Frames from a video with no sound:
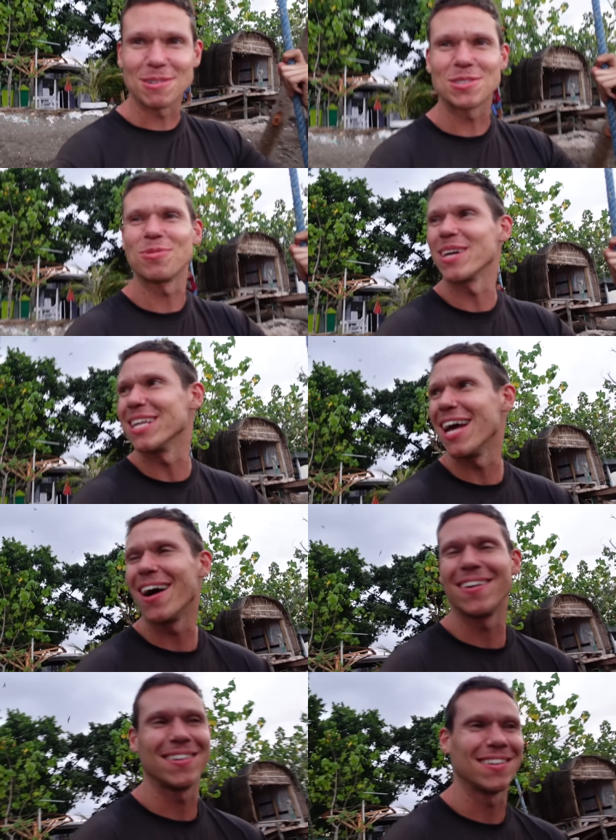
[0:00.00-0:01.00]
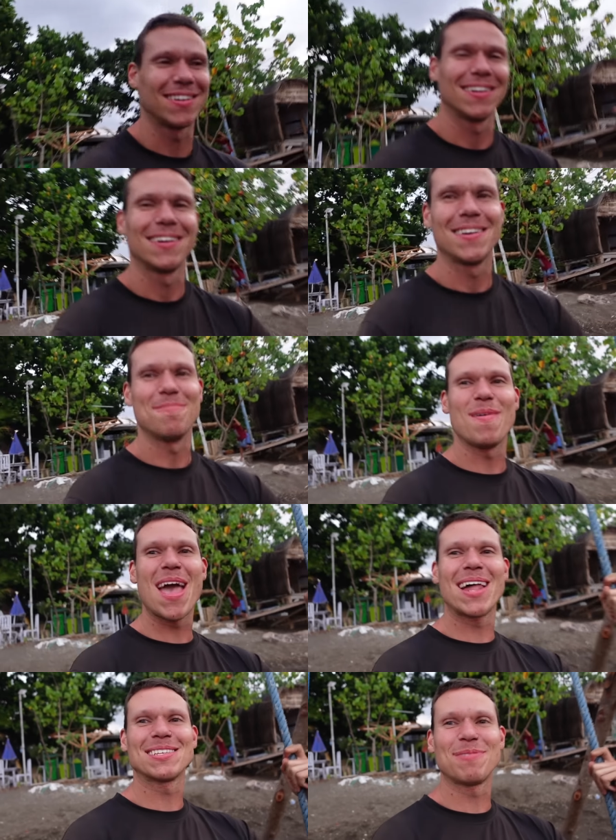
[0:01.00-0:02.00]
We're swinging now.
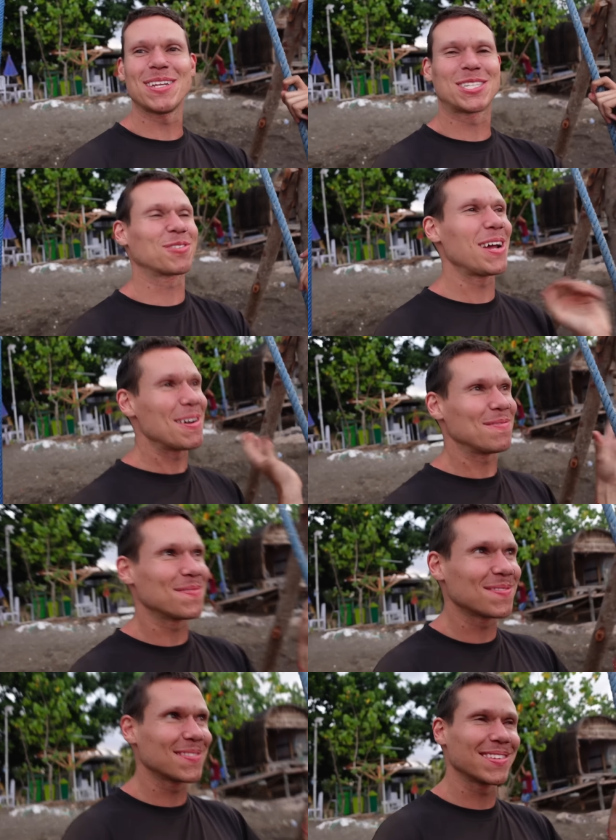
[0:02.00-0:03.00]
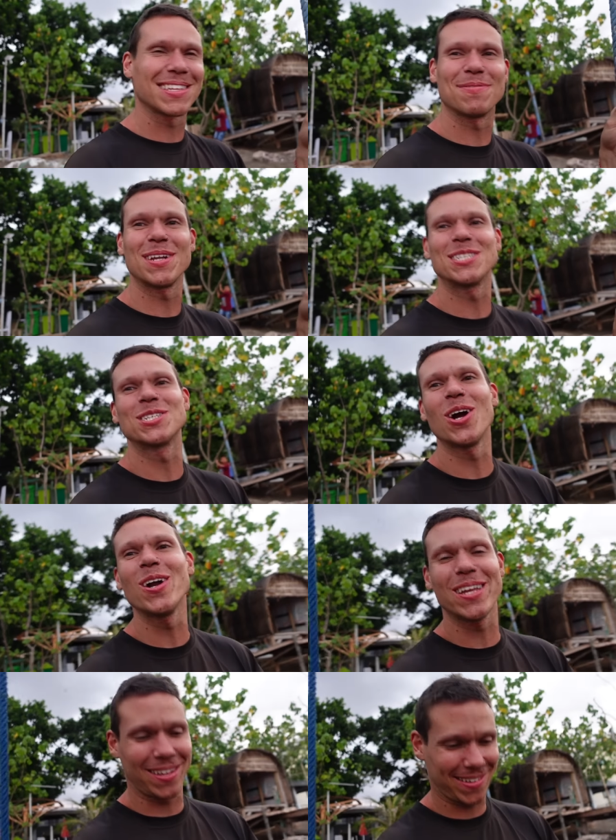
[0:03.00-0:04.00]
Man, it's been a trip. It's been a
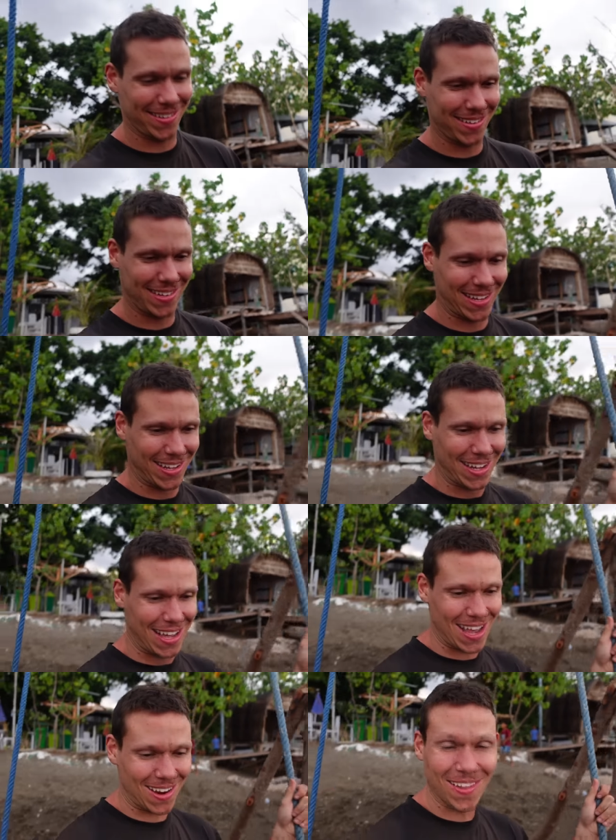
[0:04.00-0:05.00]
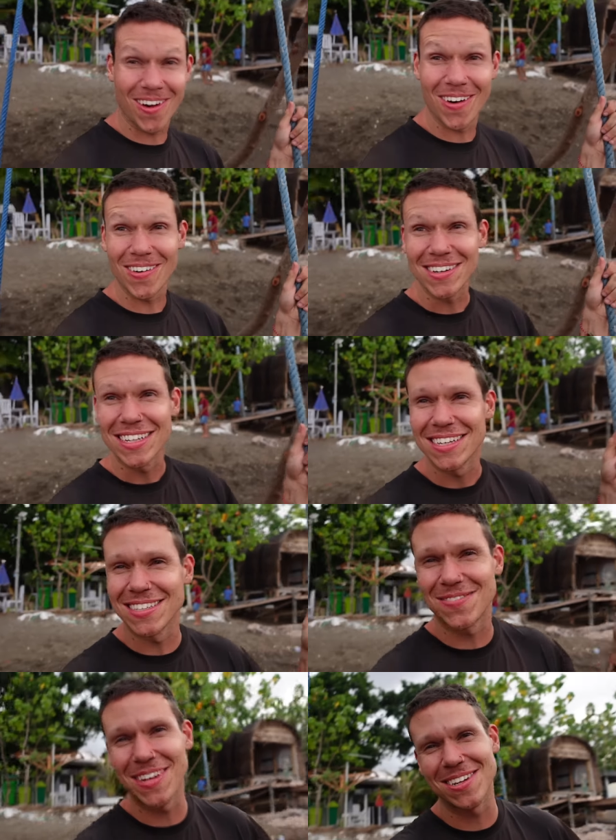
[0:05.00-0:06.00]
journey. And although
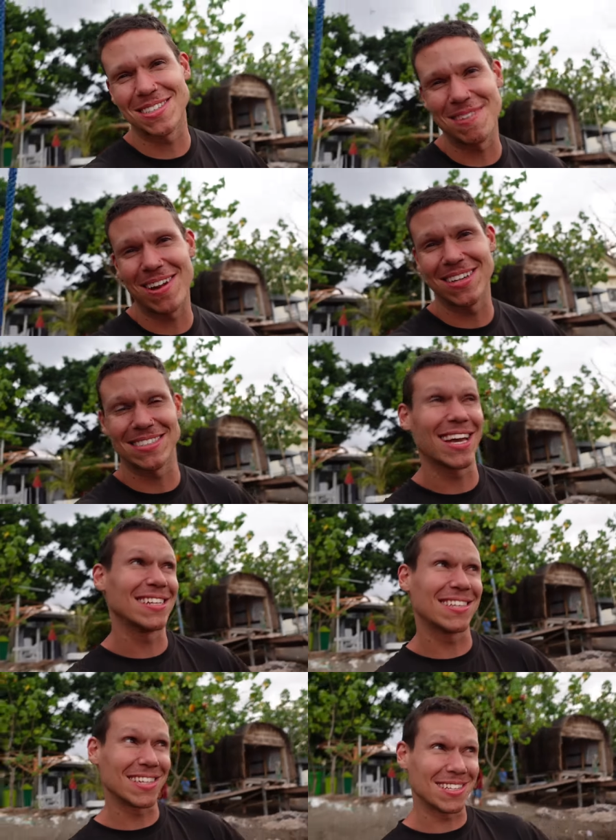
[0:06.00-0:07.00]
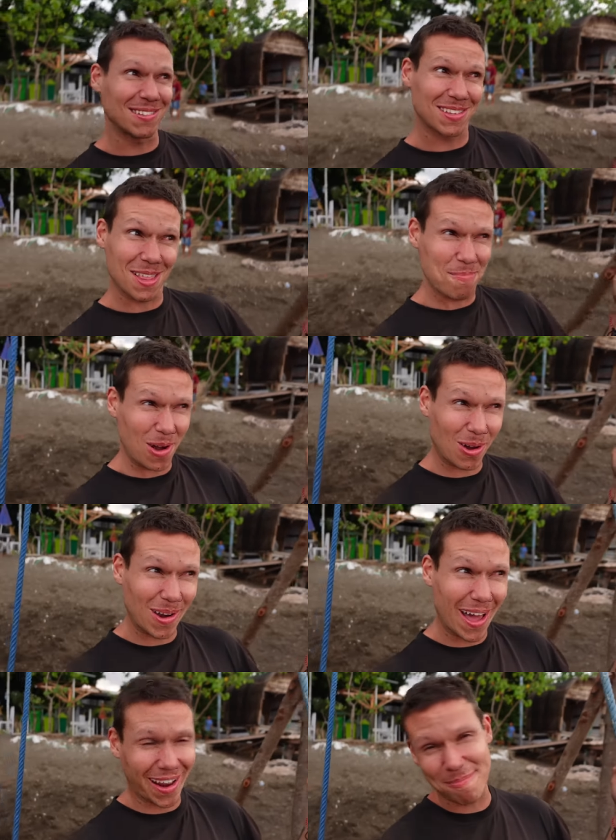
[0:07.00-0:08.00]
this video is about us getting to the
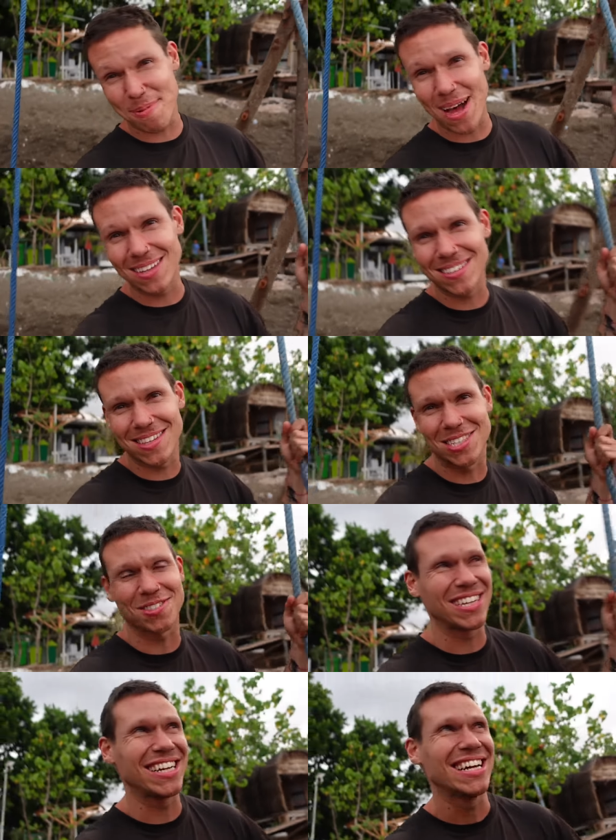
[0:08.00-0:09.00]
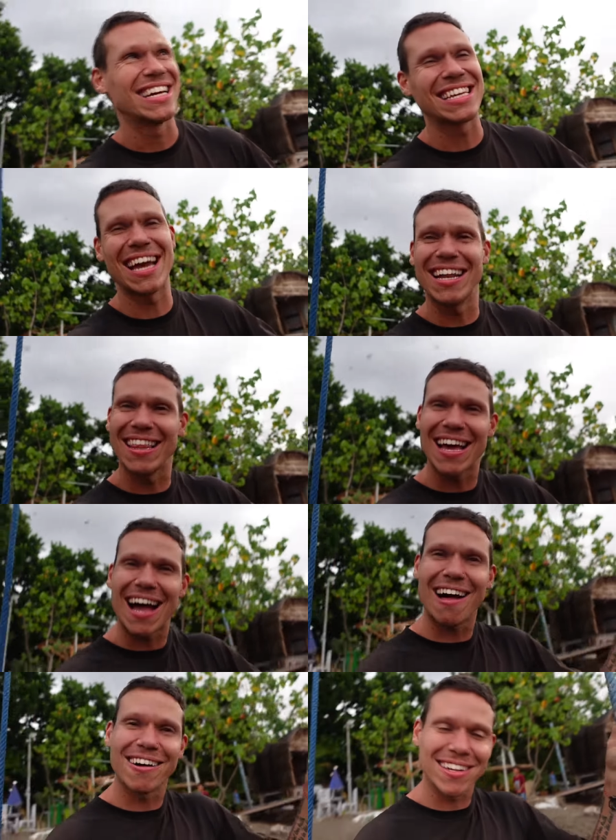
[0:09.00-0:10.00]
Pohon Harapan, to the tree, getting to the
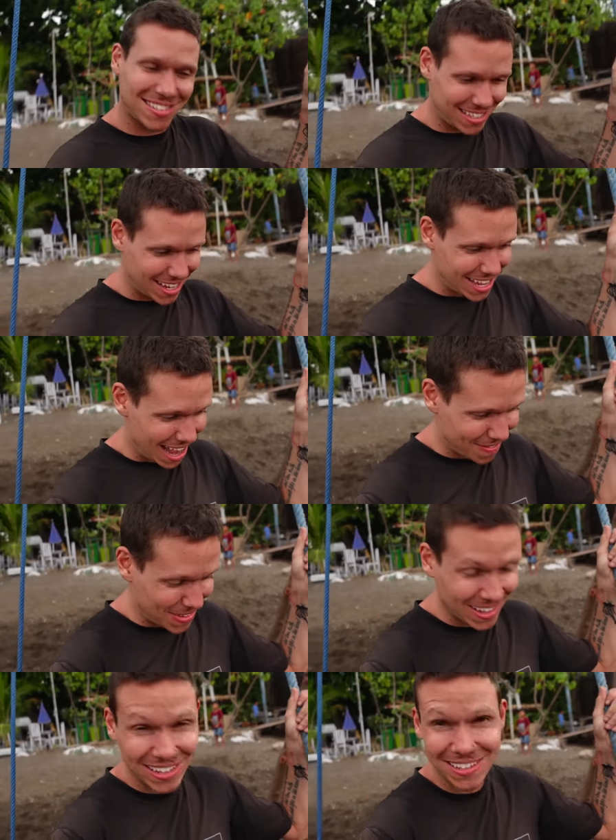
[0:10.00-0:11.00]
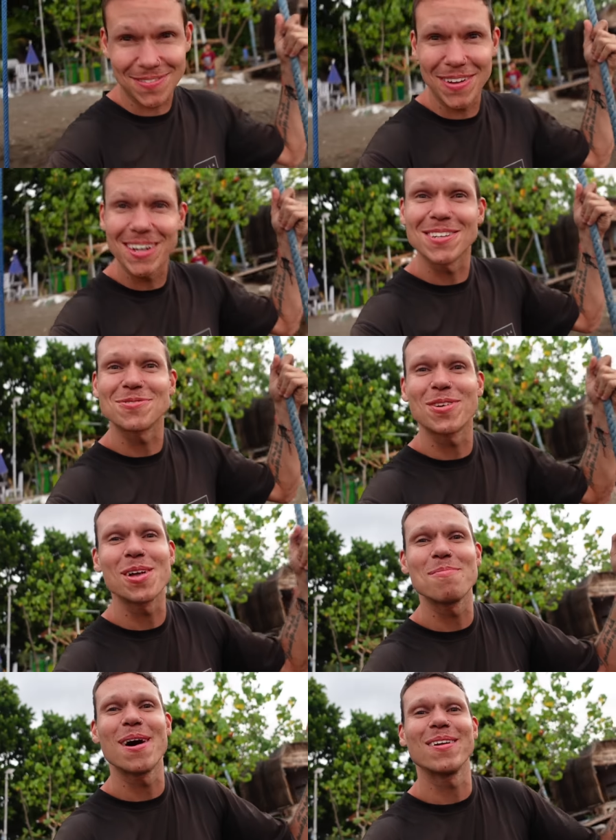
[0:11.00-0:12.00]
island, I feel like this video is
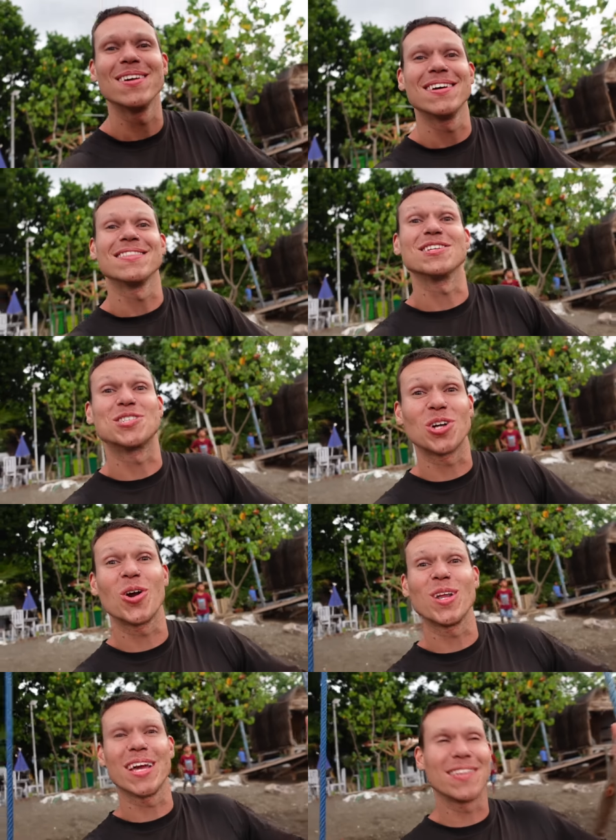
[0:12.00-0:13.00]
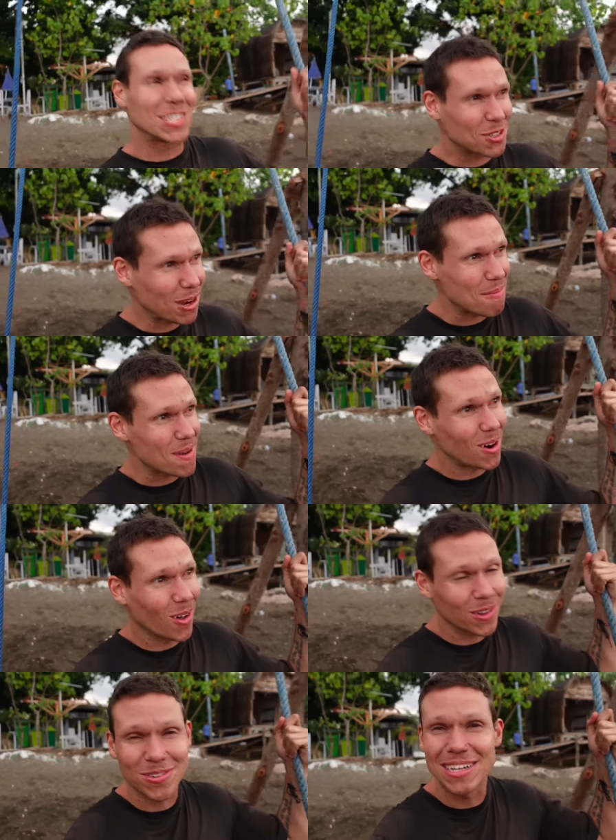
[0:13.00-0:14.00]
really about the journey and the trip and
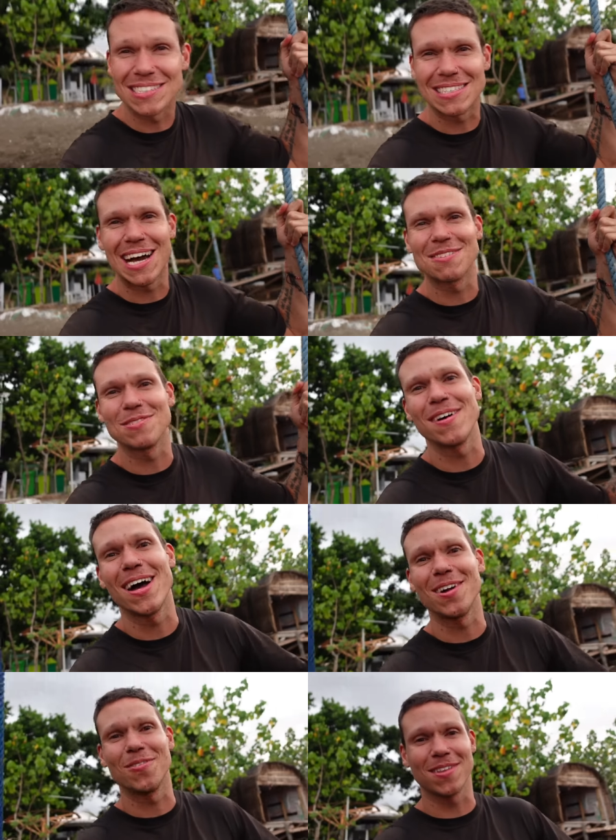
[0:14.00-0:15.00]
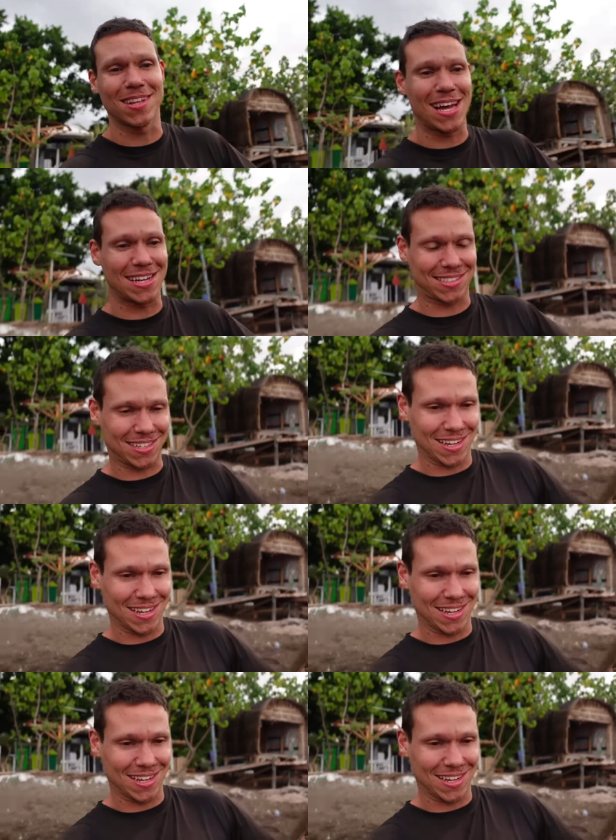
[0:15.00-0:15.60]
all the crazy times we've had over the last,